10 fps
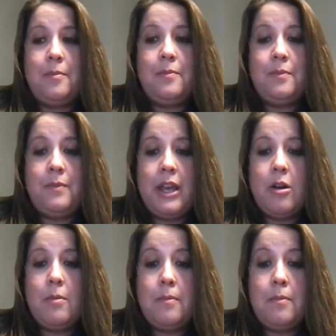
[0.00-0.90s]

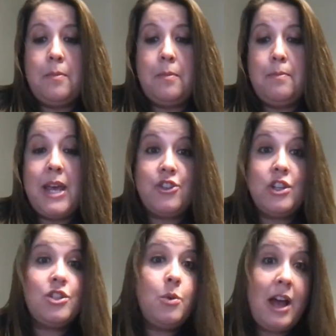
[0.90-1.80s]
they're
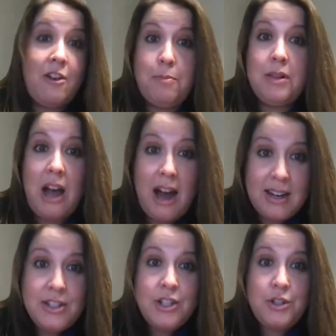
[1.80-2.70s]
patients who have
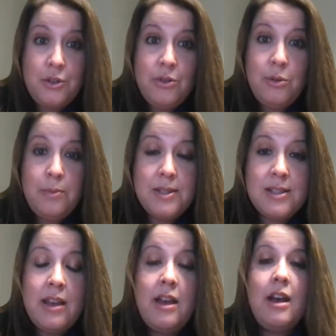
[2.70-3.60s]
blocked tubes,
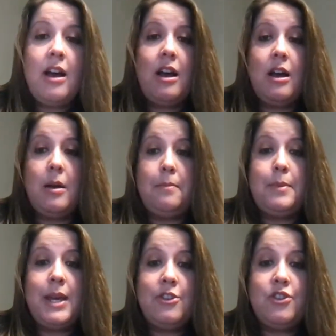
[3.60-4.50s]

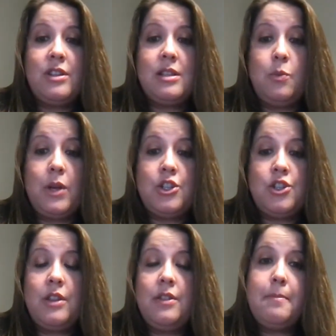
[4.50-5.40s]
patients in which
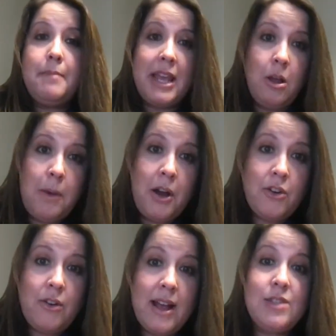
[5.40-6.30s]
the male partner
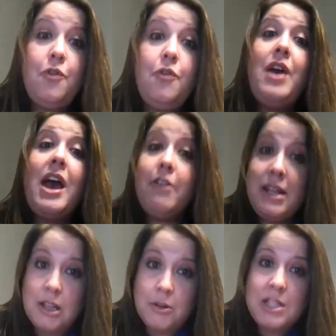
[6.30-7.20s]
has very
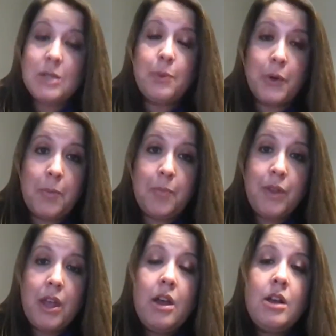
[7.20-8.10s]
low sperm.
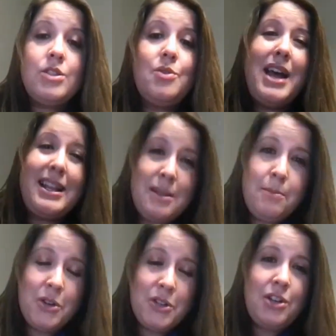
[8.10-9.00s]
So that's
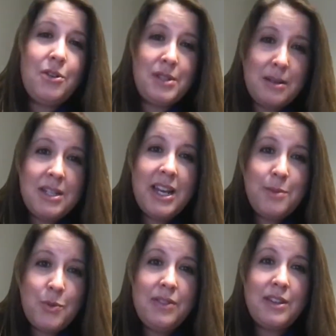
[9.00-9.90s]
important to know. Sometimes
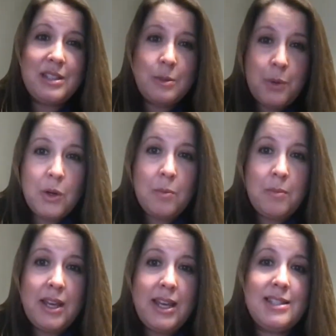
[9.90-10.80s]
when the sperm
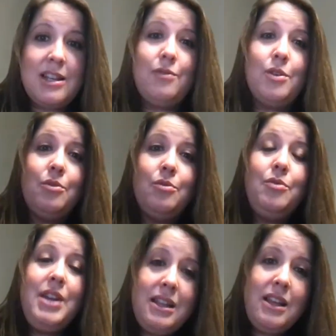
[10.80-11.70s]
is of a
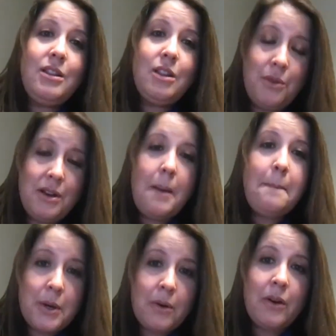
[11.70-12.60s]
really low
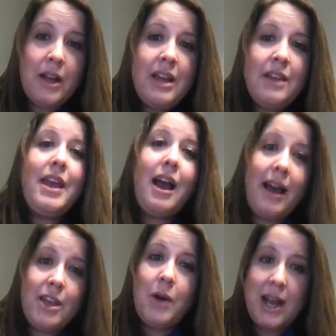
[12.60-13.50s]
number, the
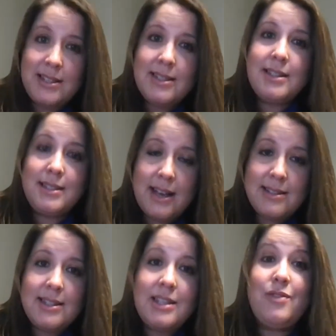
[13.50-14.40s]
IUI success
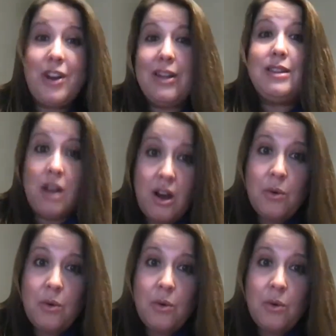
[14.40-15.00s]
is very low.